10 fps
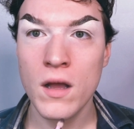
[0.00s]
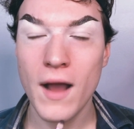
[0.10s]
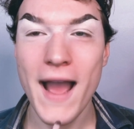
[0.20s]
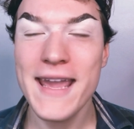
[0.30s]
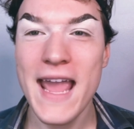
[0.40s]

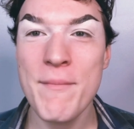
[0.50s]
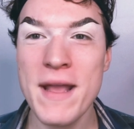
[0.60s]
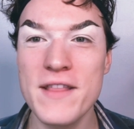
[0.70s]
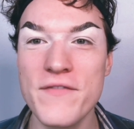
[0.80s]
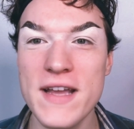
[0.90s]
I can't
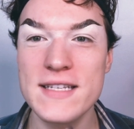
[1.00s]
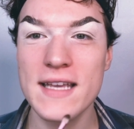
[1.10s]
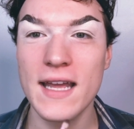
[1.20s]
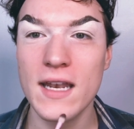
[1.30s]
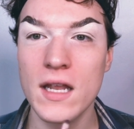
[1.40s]
make the face
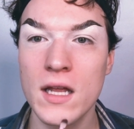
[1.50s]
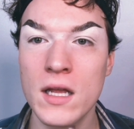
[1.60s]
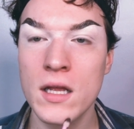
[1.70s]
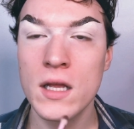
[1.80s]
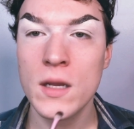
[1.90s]
again.
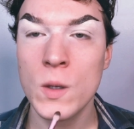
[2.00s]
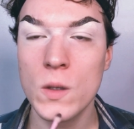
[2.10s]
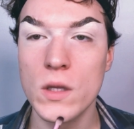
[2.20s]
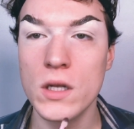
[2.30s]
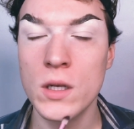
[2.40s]
Hold on.